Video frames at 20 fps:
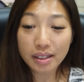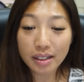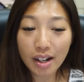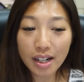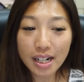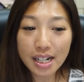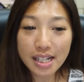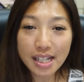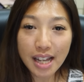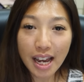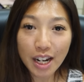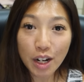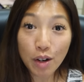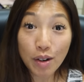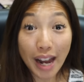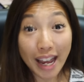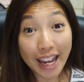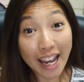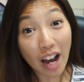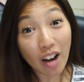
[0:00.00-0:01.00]
On a side note,
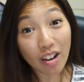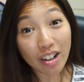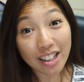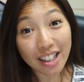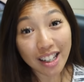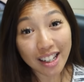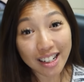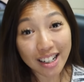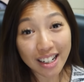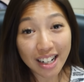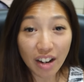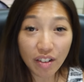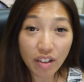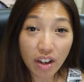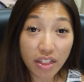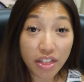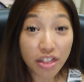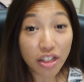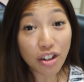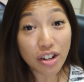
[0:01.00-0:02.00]
I calculated I've
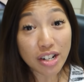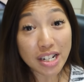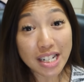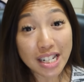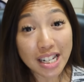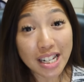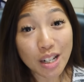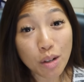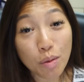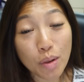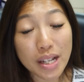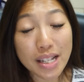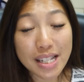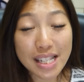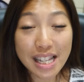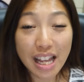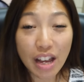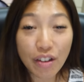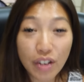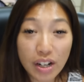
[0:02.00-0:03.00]
got 13 weeks
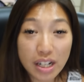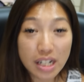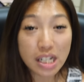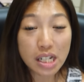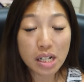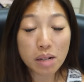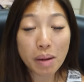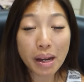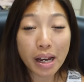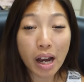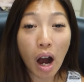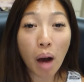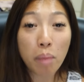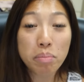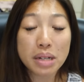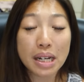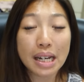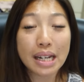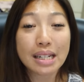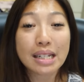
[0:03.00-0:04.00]
left until my
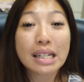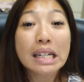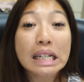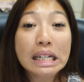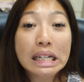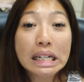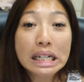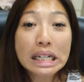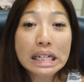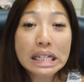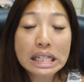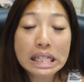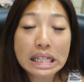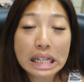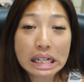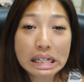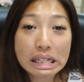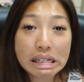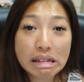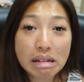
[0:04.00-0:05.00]
comp date.
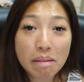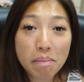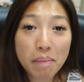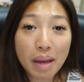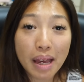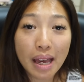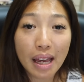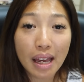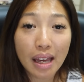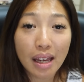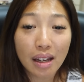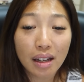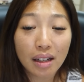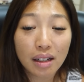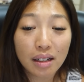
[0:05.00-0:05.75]
6 May.